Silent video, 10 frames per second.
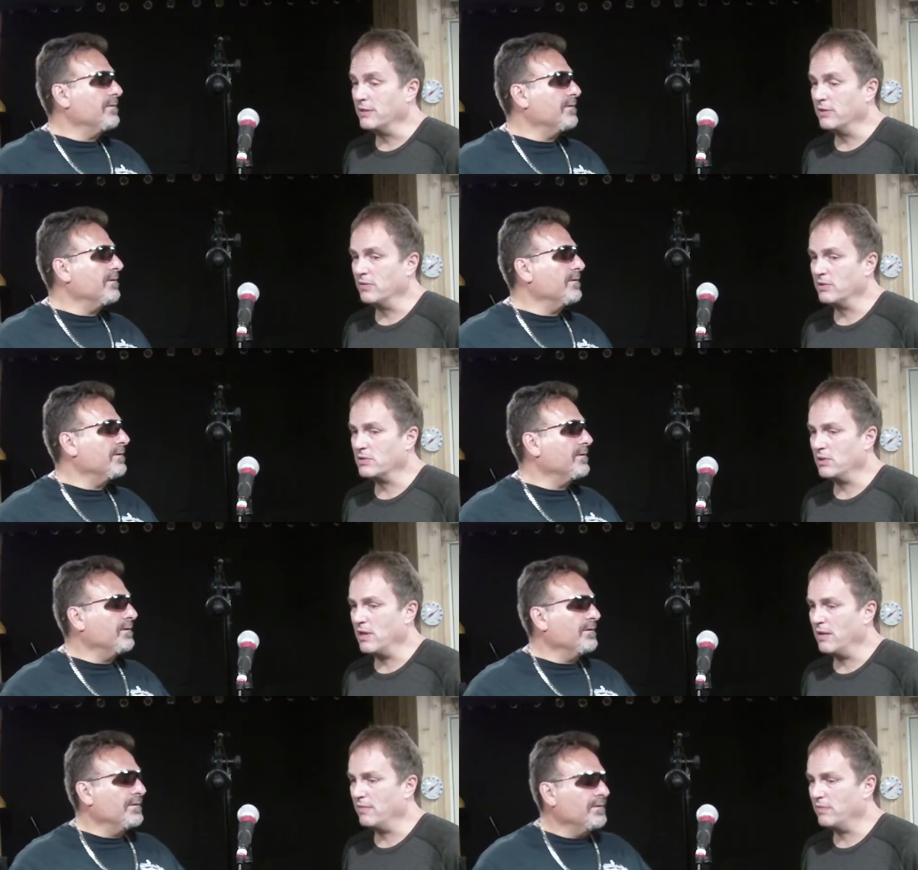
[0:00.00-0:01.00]
Speaker 1: You know, there's a
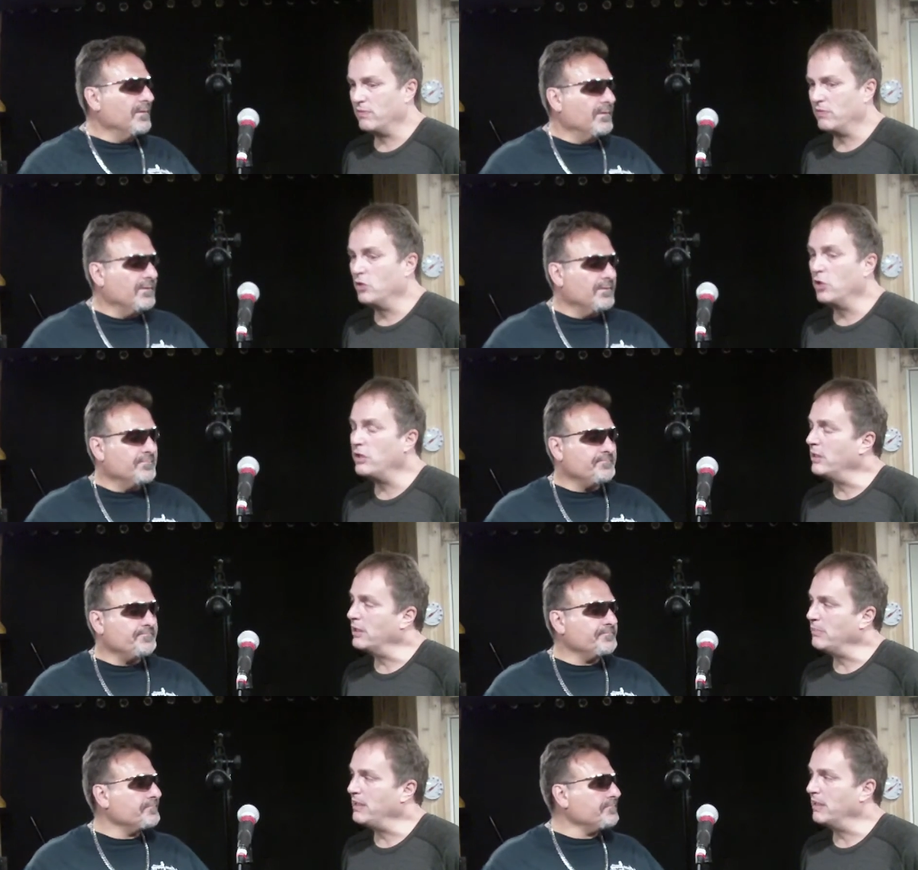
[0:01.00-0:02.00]
lot of good that
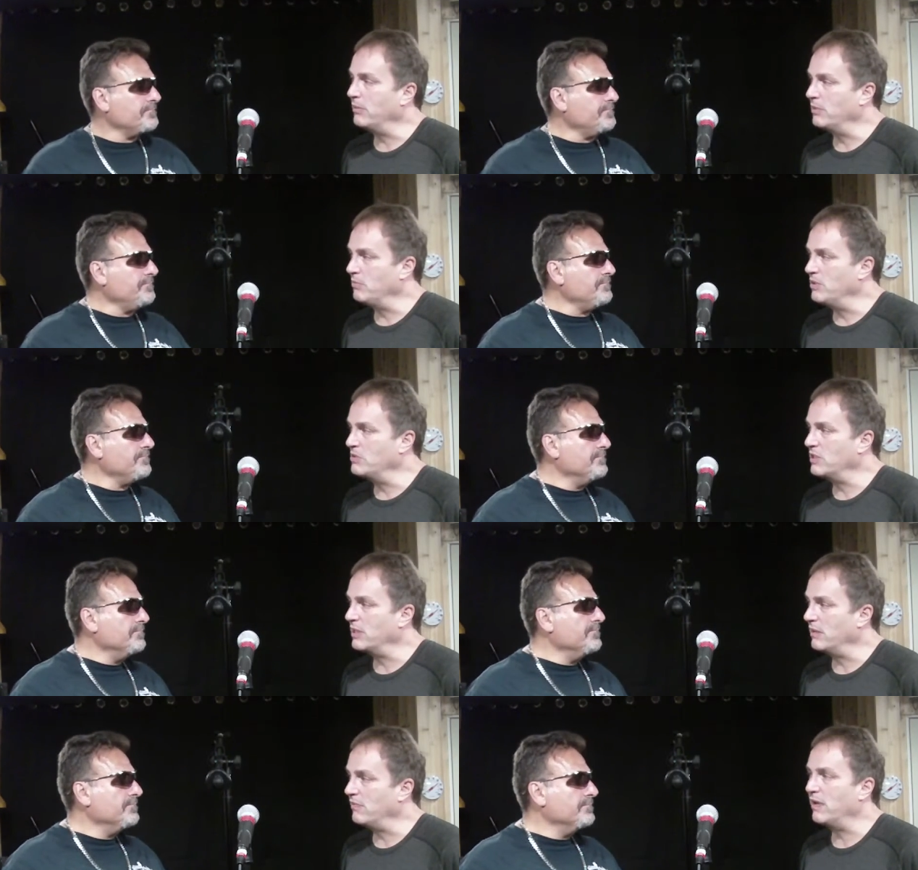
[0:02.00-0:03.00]
can be done with music
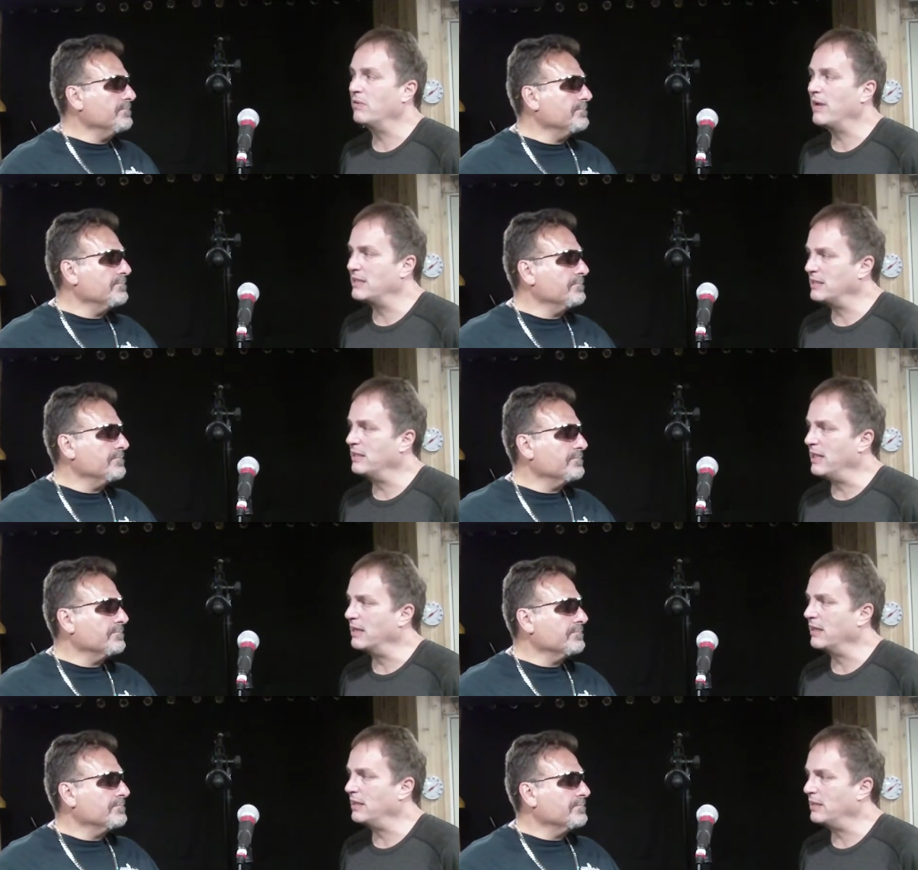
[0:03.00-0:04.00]
and fundraising and
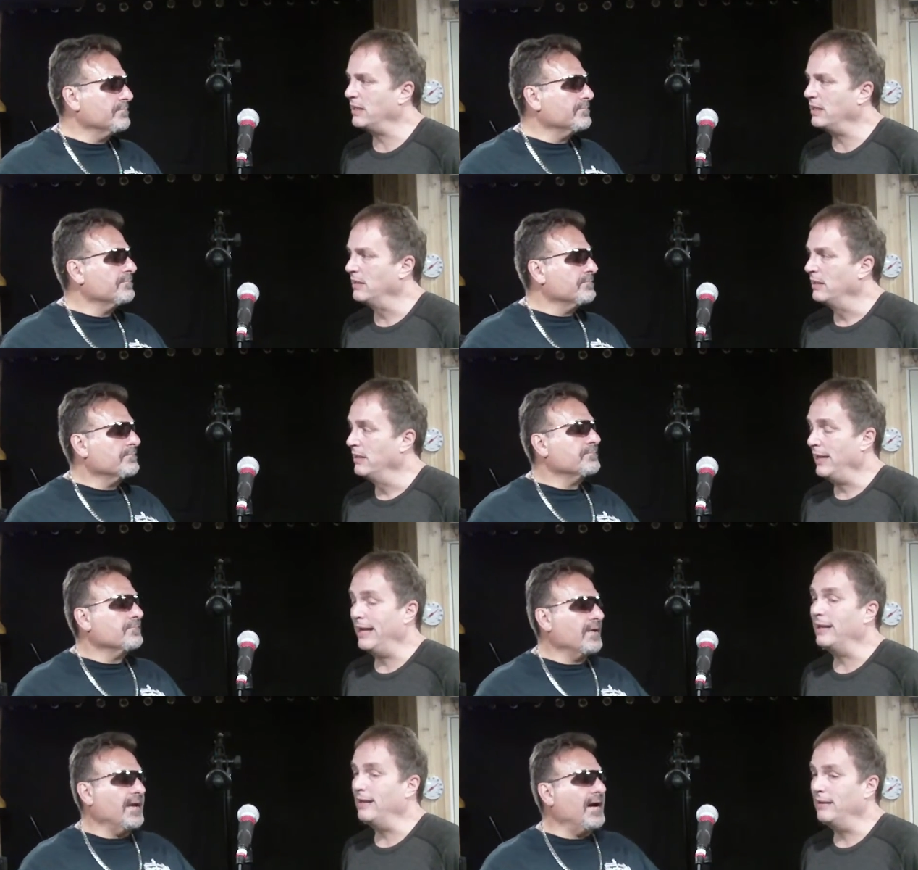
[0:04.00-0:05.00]
that kind of thing.
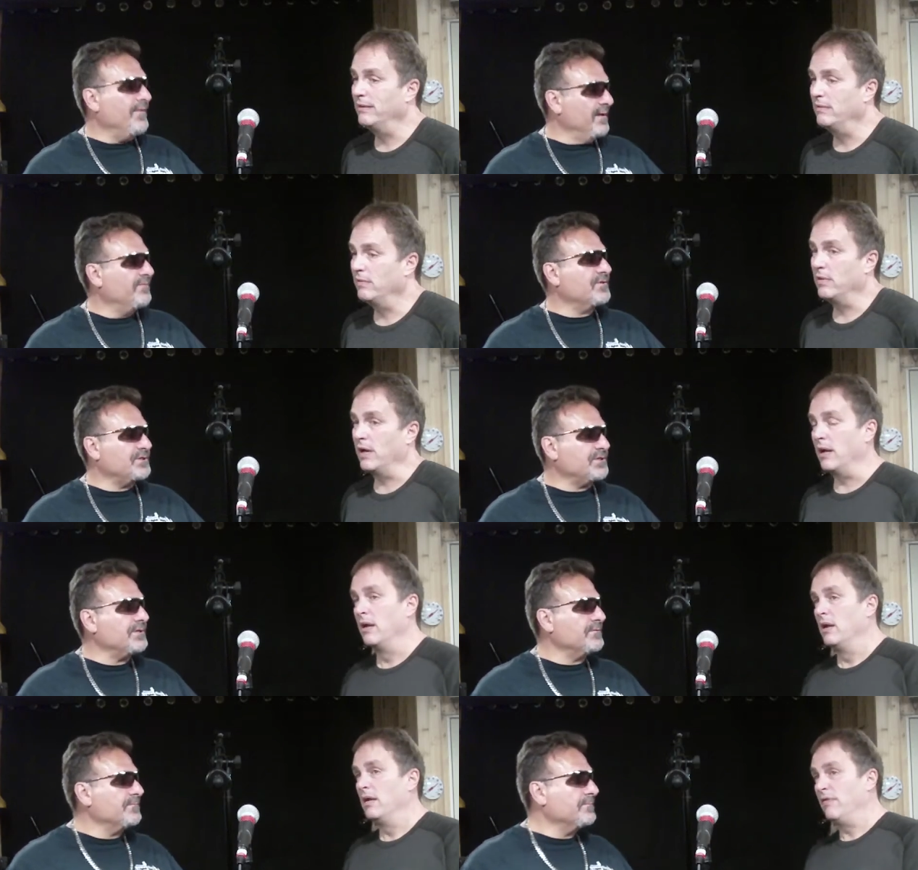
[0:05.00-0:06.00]
And yeah, that for
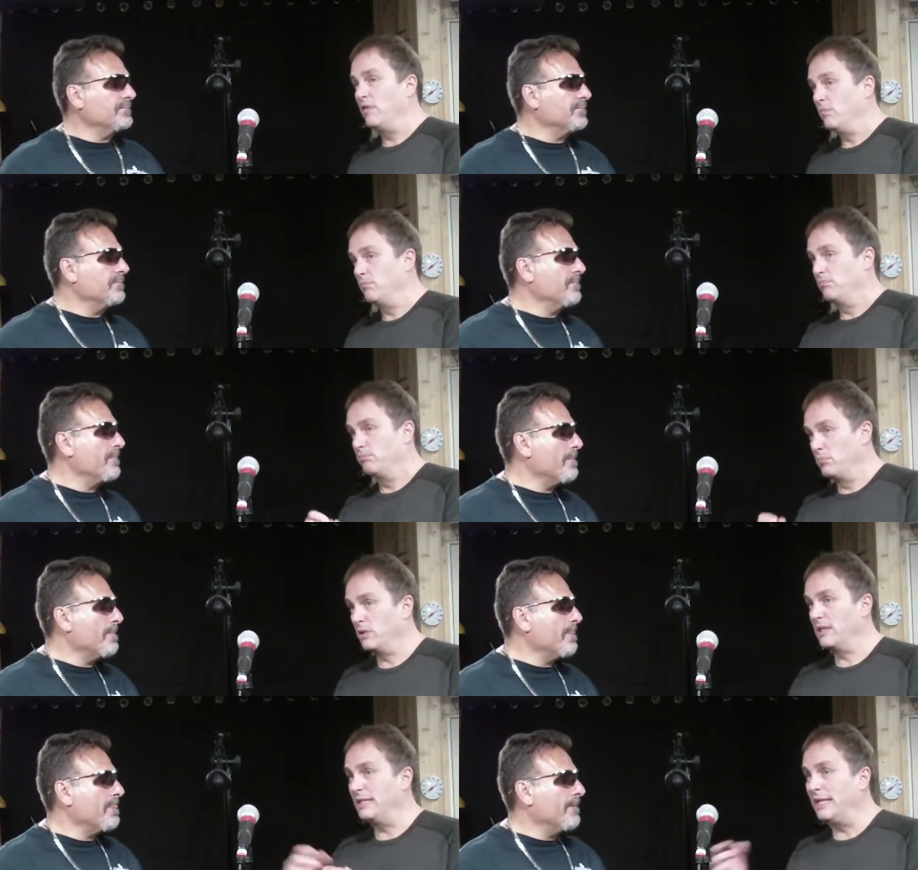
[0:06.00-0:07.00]
sure. If you
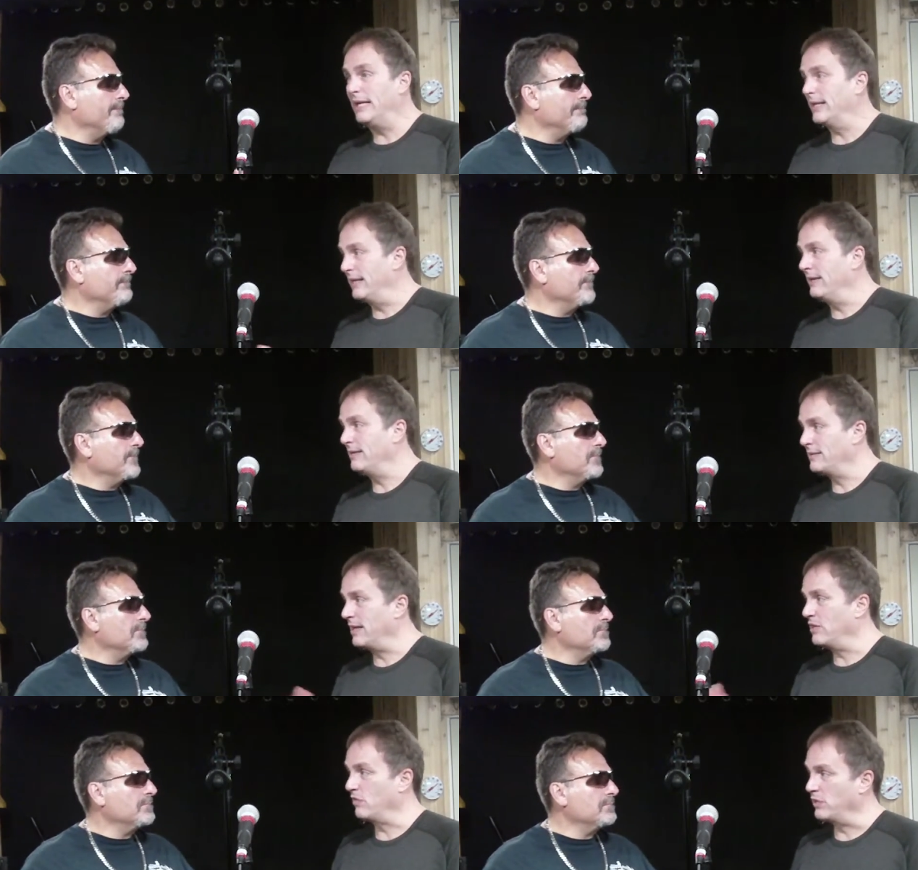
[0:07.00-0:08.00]
put the D in it, it
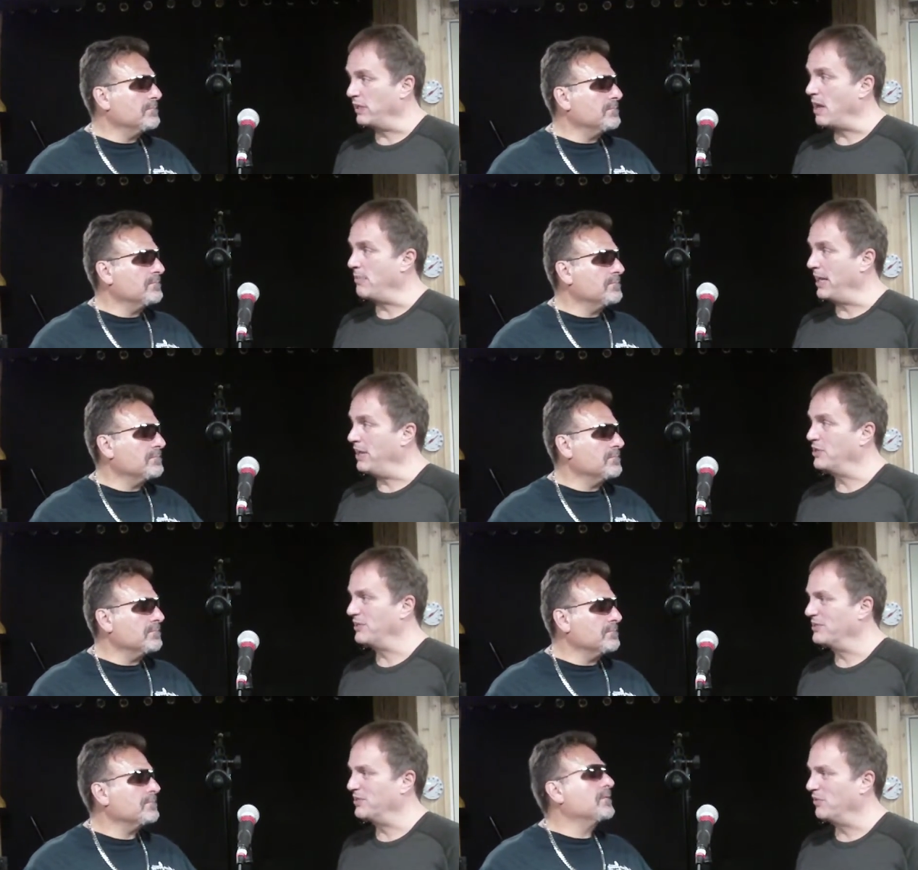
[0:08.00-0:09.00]
stands for
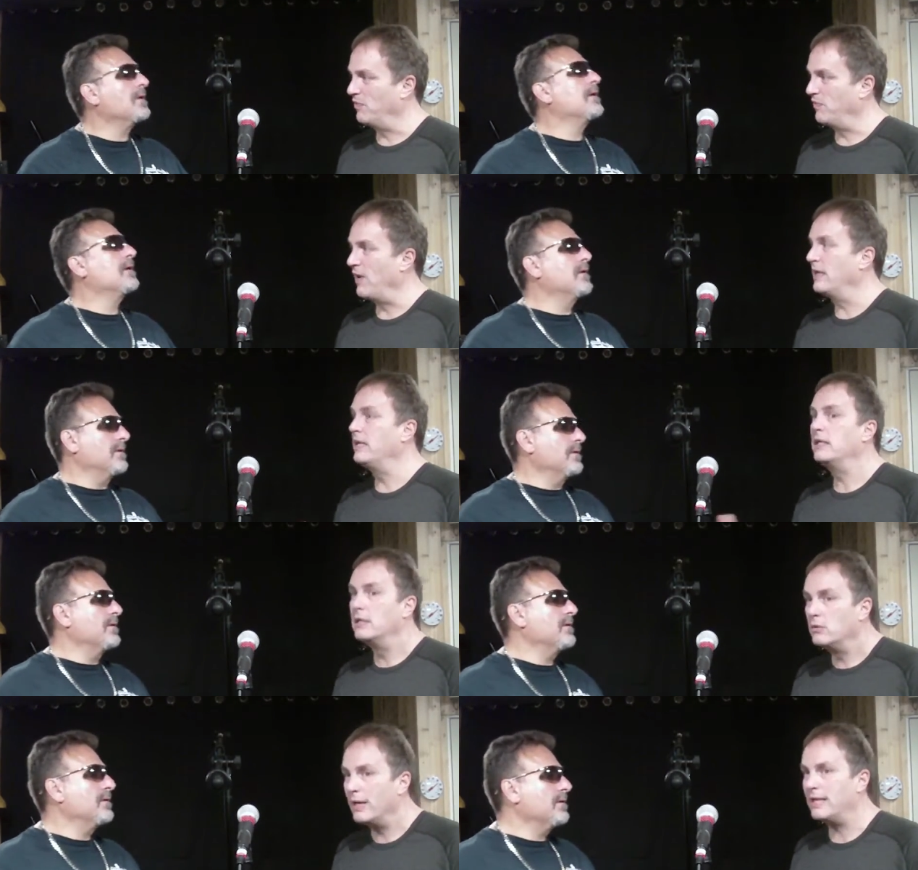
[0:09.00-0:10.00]
denomination, so
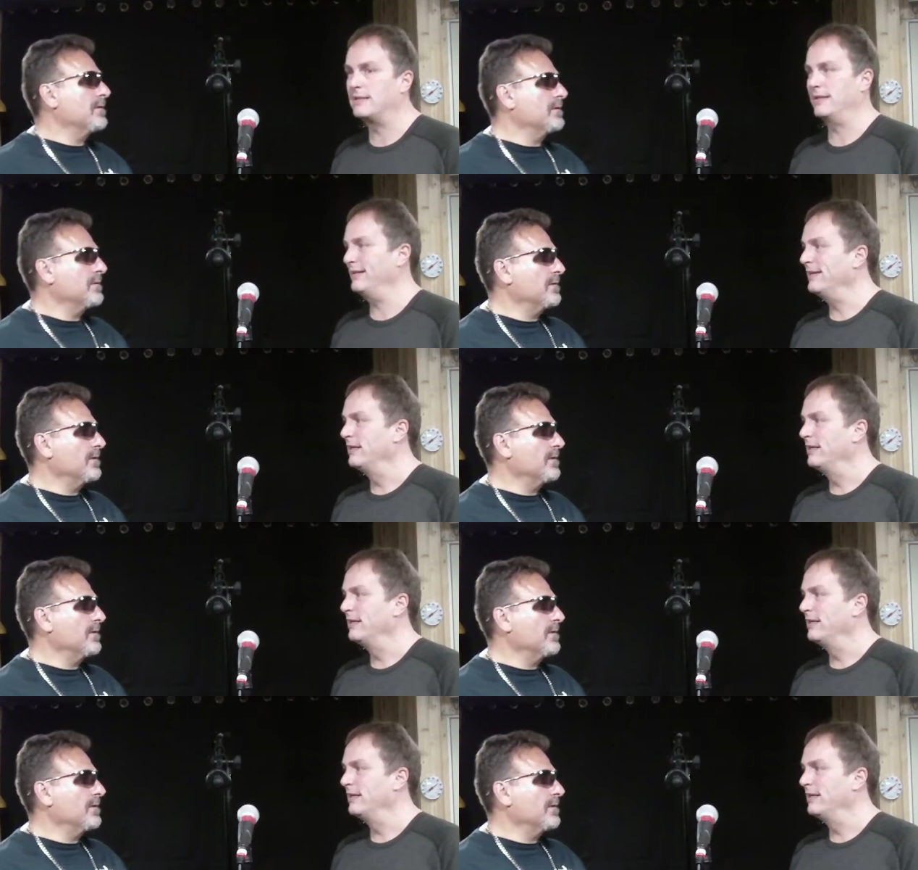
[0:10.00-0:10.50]
fundraising.